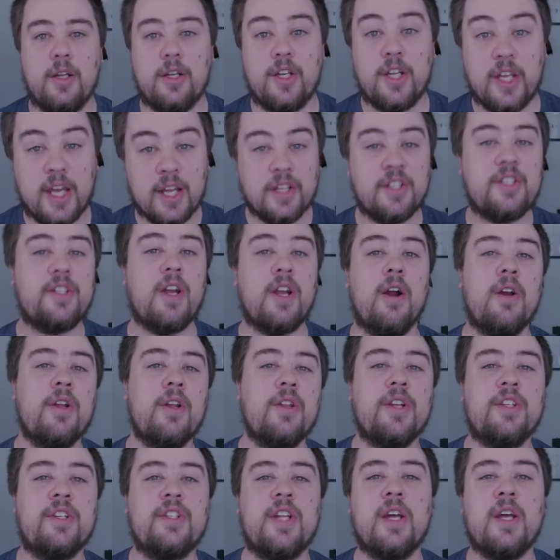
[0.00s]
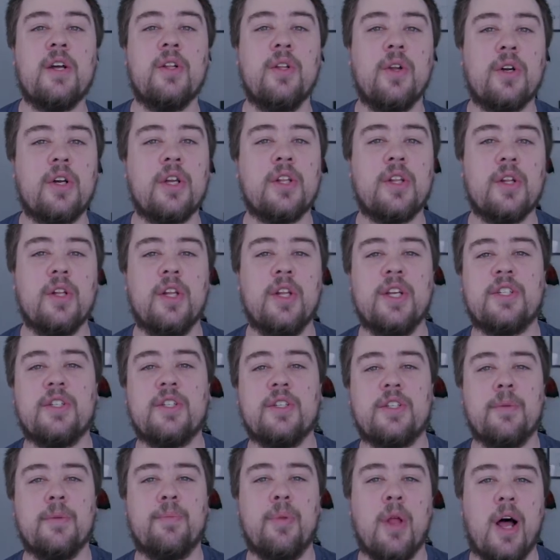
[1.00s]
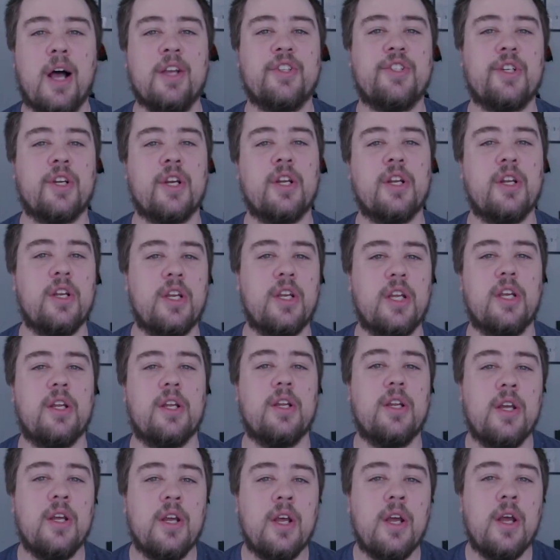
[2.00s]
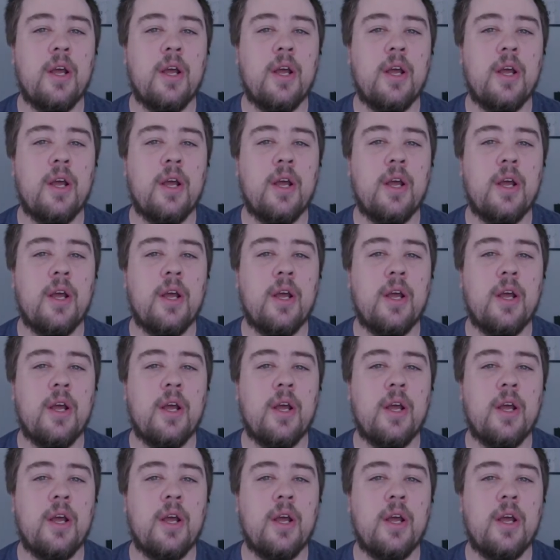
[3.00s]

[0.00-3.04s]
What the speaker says: To get started, let's take a look at the list of supplies you're going to need.